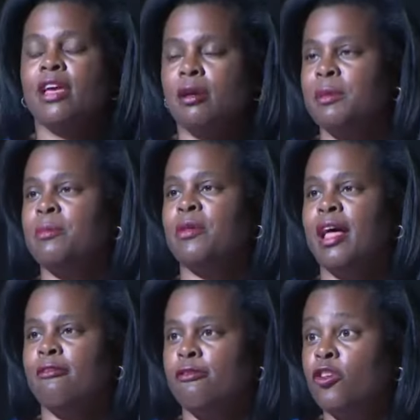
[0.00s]
young people
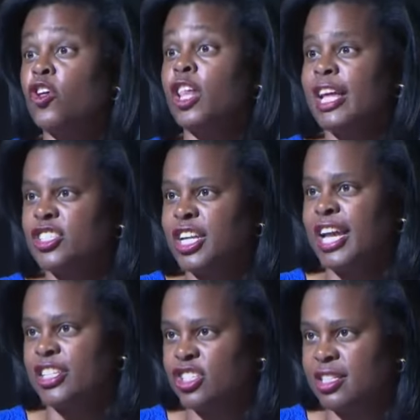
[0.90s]
have full
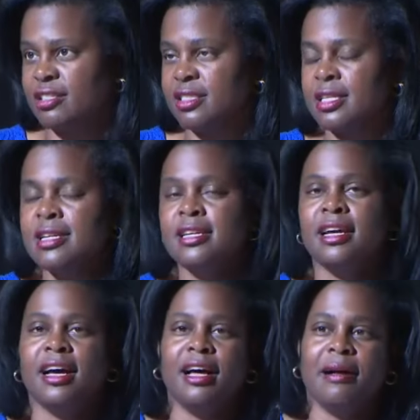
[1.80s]
educations.
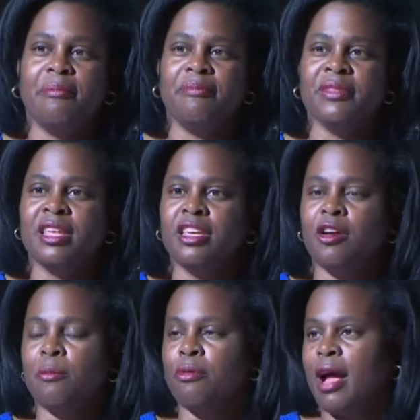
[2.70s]
Um, you
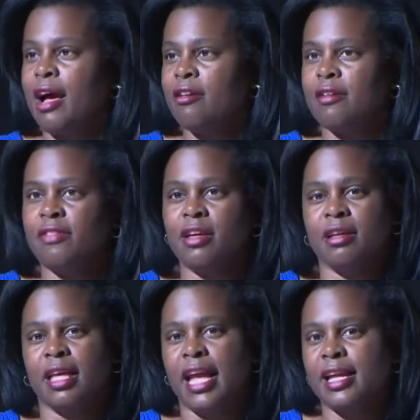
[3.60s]
know, I'm proud of
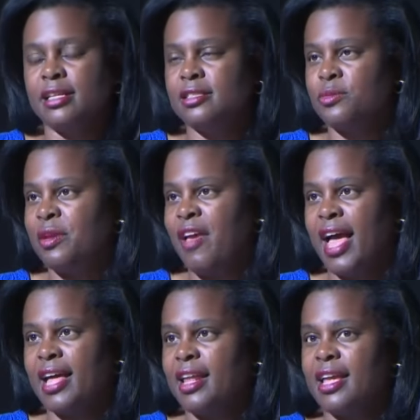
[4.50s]
the gains we've
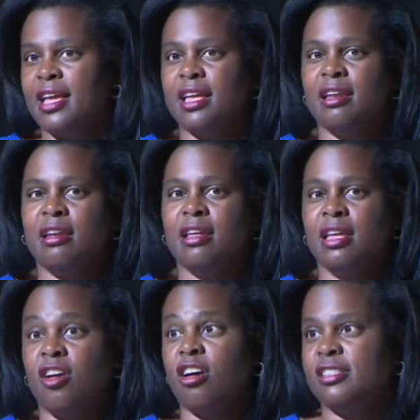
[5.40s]
had in,
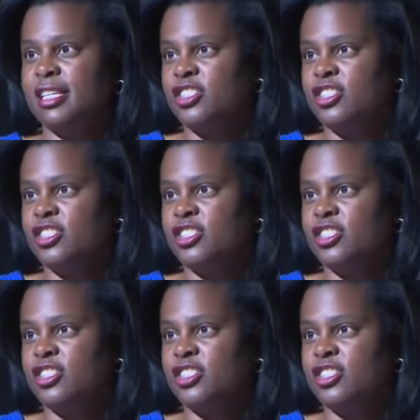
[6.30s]
in arts